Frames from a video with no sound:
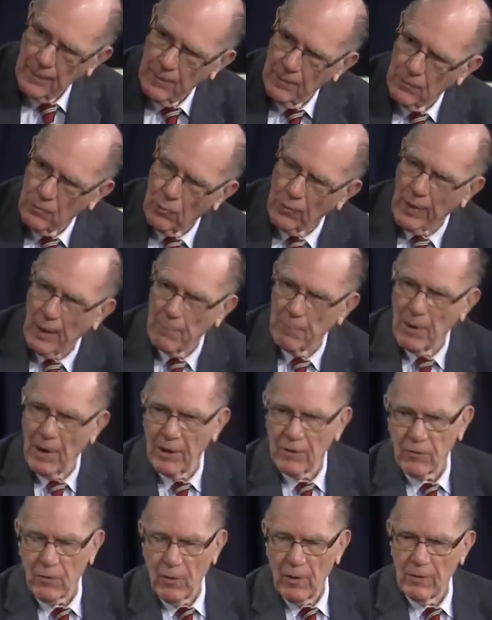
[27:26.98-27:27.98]
through their
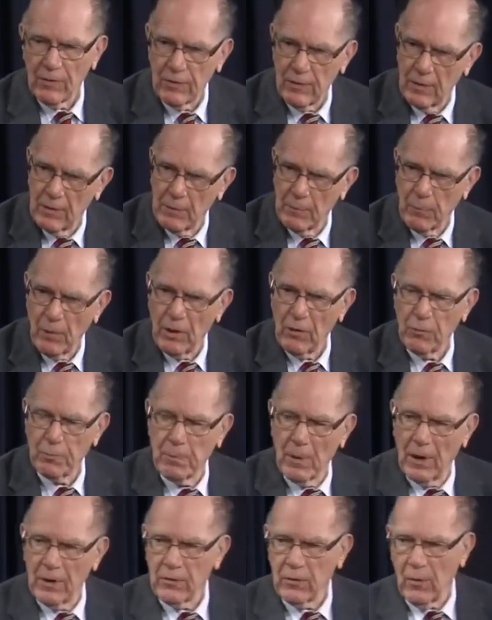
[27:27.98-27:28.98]
military, the British
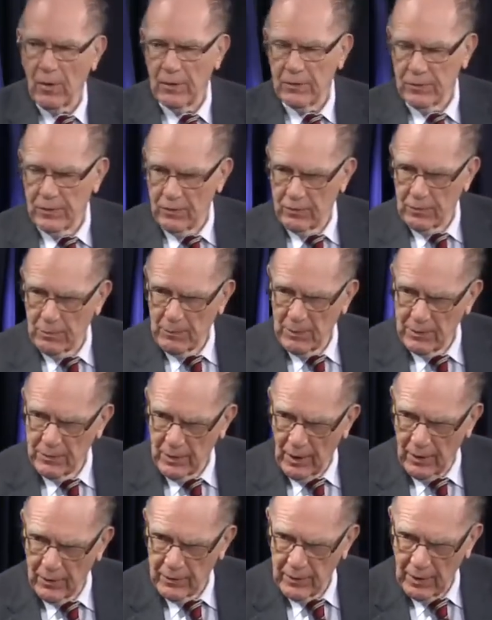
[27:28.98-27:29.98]
military system
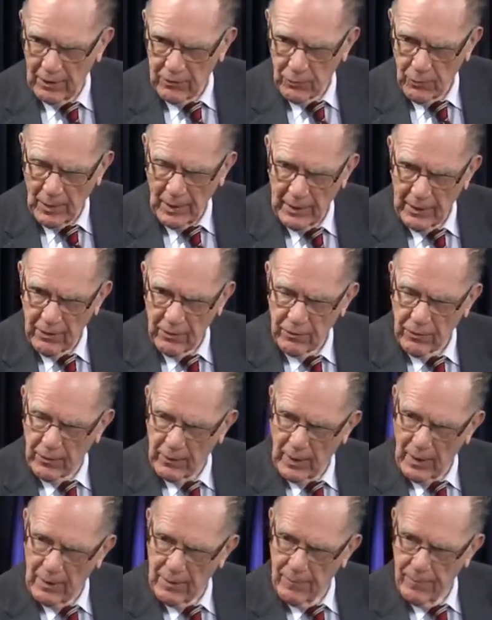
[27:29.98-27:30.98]
and things related to
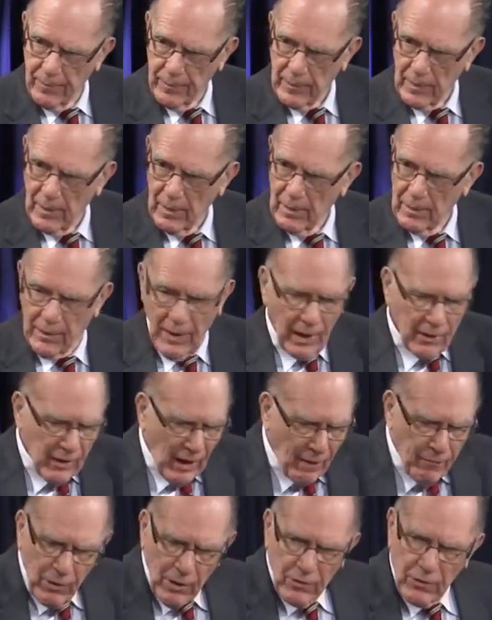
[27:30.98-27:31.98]
that. That
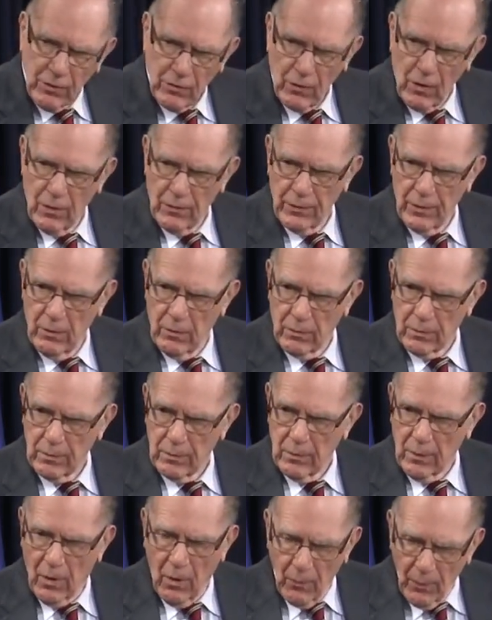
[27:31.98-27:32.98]
evidence is all known,
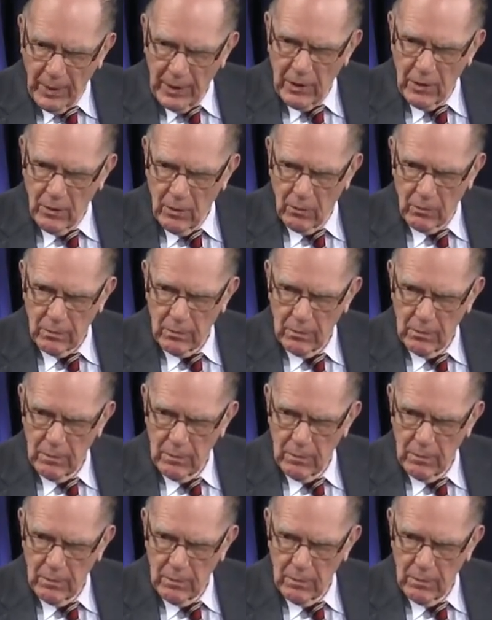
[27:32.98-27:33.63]
already known.